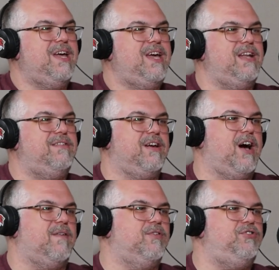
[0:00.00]
into
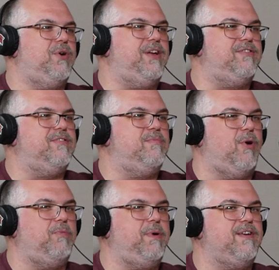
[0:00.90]
cover choices,
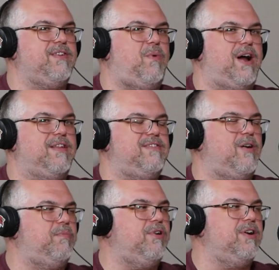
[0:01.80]
both because I want to
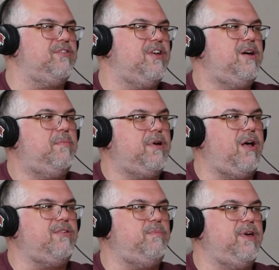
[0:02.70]
sell books, but
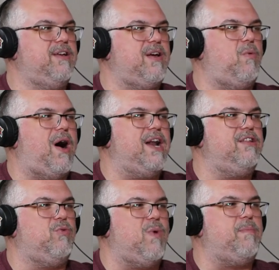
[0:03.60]
also because I want it
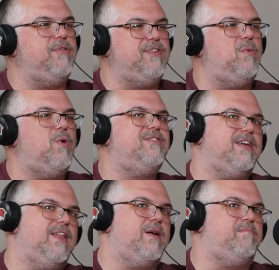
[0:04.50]
to represent what's
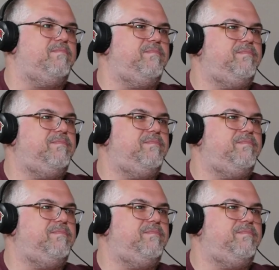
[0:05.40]
in them.